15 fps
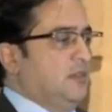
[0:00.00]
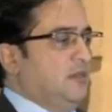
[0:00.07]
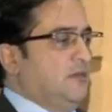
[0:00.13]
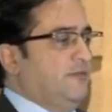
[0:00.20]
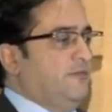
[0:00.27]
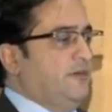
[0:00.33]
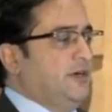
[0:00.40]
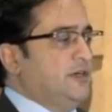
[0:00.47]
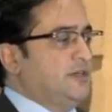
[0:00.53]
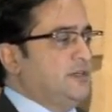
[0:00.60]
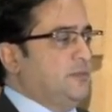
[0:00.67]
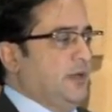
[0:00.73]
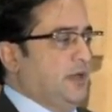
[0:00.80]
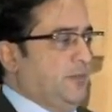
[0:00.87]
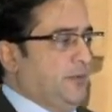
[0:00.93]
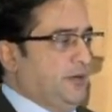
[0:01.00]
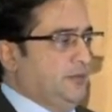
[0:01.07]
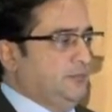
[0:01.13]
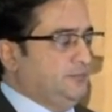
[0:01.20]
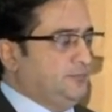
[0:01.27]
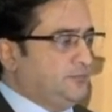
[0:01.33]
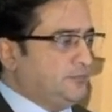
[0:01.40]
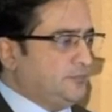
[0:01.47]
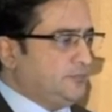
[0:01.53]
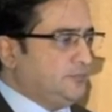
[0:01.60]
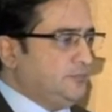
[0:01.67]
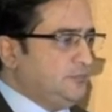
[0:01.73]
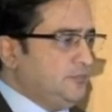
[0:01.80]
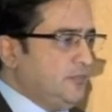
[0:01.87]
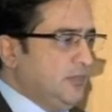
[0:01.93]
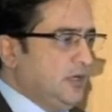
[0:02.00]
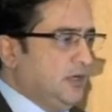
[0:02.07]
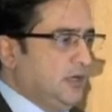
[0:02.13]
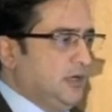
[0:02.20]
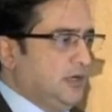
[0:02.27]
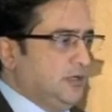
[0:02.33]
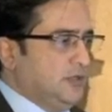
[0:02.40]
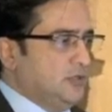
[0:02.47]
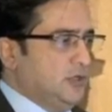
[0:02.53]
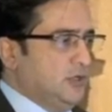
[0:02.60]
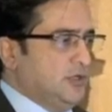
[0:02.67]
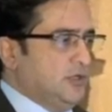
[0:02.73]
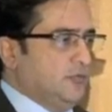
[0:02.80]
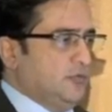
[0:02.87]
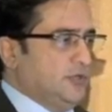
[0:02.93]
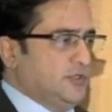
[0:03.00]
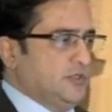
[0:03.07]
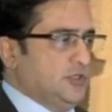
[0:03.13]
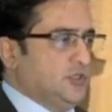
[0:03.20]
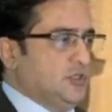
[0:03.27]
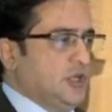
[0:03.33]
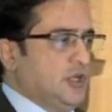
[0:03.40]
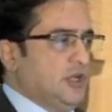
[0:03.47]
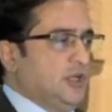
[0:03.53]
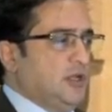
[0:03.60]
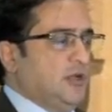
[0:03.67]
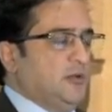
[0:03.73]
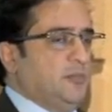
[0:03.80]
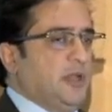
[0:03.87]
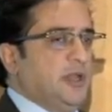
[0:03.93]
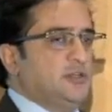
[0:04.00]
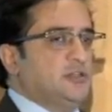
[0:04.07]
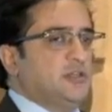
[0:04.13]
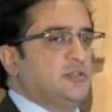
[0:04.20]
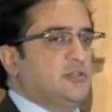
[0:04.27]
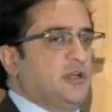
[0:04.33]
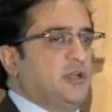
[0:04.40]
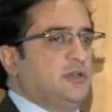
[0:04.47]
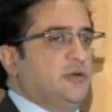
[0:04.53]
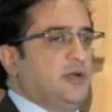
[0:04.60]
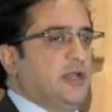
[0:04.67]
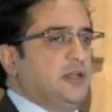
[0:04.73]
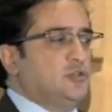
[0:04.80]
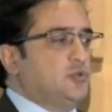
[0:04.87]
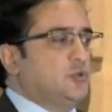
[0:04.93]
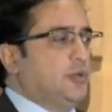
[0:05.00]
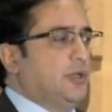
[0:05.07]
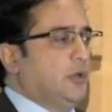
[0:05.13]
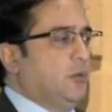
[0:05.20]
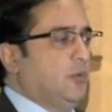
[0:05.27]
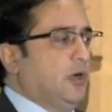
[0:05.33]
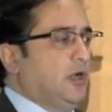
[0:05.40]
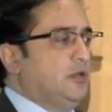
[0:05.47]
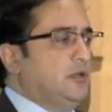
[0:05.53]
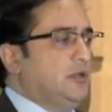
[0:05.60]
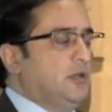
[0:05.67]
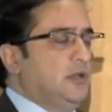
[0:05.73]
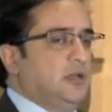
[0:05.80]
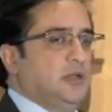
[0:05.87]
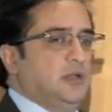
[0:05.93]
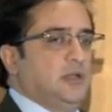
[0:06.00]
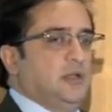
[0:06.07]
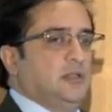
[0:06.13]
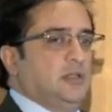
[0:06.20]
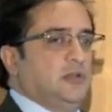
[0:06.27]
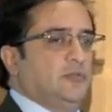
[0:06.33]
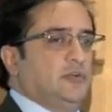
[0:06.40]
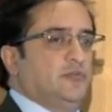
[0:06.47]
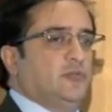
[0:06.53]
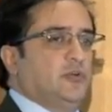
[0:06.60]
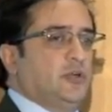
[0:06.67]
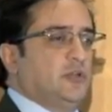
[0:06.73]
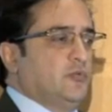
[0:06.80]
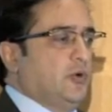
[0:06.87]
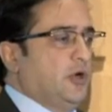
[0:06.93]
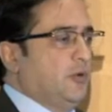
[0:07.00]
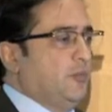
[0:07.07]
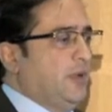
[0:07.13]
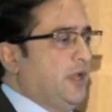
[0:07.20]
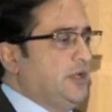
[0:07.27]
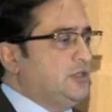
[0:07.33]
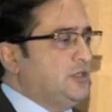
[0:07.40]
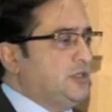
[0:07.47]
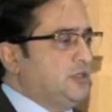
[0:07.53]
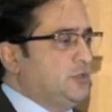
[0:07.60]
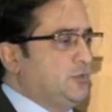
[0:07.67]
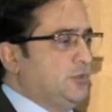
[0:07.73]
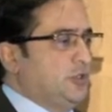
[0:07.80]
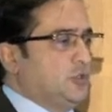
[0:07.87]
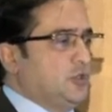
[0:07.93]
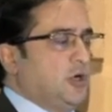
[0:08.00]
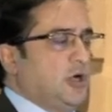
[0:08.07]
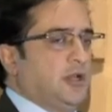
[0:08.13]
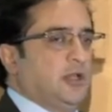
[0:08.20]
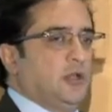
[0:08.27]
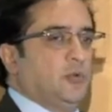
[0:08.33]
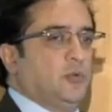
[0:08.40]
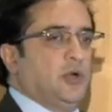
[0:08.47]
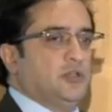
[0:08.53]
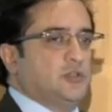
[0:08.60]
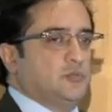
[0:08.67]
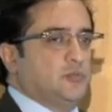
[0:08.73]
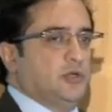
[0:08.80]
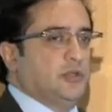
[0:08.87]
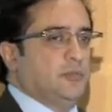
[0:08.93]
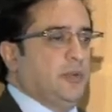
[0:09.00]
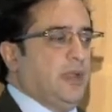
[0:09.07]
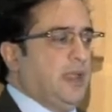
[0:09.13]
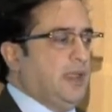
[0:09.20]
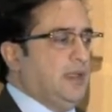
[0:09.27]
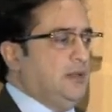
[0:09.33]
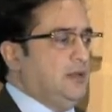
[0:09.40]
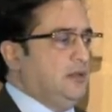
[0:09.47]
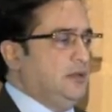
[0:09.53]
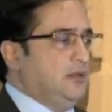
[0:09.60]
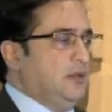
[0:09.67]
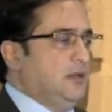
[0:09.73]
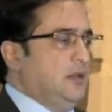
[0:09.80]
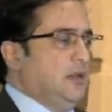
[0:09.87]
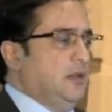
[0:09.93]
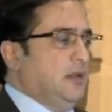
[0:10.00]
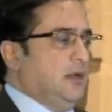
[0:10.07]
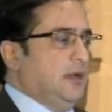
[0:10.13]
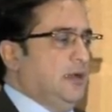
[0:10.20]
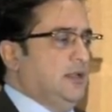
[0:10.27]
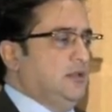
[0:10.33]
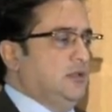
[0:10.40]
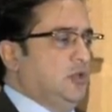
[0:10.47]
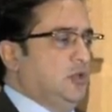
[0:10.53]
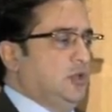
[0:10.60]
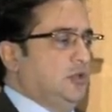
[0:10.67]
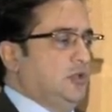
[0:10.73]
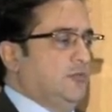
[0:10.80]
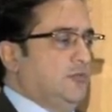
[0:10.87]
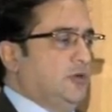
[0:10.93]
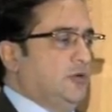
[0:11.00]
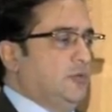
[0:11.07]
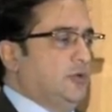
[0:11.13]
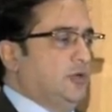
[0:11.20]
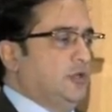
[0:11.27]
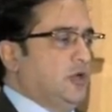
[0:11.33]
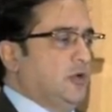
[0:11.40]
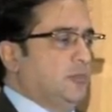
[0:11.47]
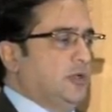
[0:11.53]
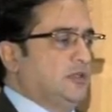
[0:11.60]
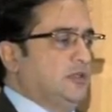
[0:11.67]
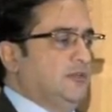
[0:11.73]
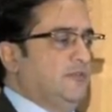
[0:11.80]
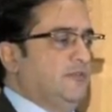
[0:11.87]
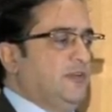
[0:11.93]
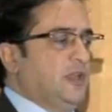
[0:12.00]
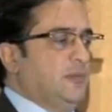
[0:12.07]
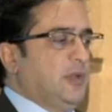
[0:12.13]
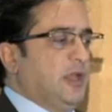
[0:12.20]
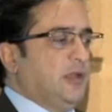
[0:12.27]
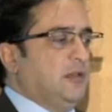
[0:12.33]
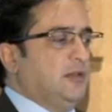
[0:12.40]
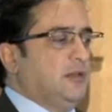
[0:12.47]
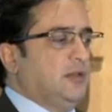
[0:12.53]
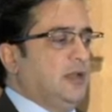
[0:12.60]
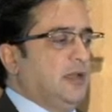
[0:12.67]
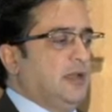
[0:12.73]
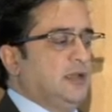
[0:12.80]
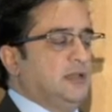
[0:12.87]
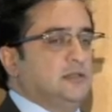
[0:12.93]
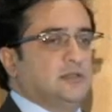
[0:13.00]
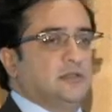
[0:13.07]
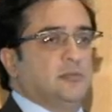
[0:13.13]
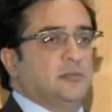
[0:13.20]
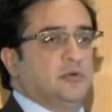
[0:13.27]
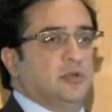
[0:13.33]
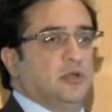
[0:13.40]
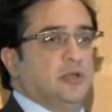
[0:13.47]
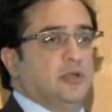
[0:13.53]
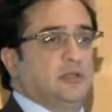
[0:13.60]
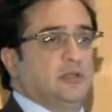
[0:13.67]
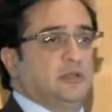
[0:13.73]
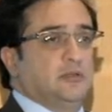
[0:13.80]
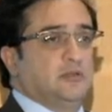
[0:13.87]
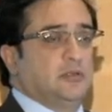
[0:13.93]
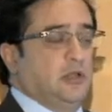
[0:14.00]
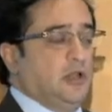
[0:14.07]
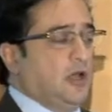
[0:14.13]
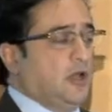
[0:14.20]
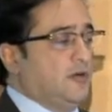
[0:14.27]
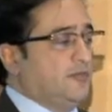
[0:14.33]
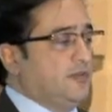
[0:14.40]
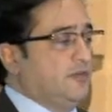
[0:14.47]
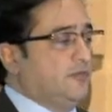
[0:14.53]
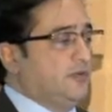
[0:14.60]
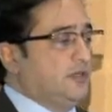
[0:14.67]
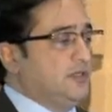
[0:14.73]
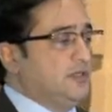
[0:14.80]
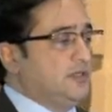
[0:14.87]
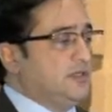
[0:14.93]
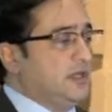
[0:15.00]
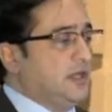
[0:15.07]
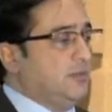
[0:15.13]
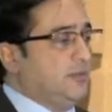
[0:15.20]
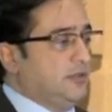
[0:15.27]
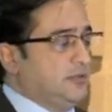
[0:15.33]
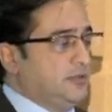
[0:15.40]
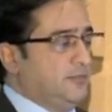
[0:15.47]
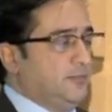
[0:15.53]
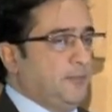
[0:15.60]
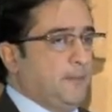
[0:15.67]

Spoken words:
The first paper was a study on patients under age 21. There were 41 patients with chronic widespread pain, and they were predominantly female, and a lot of them were disabled.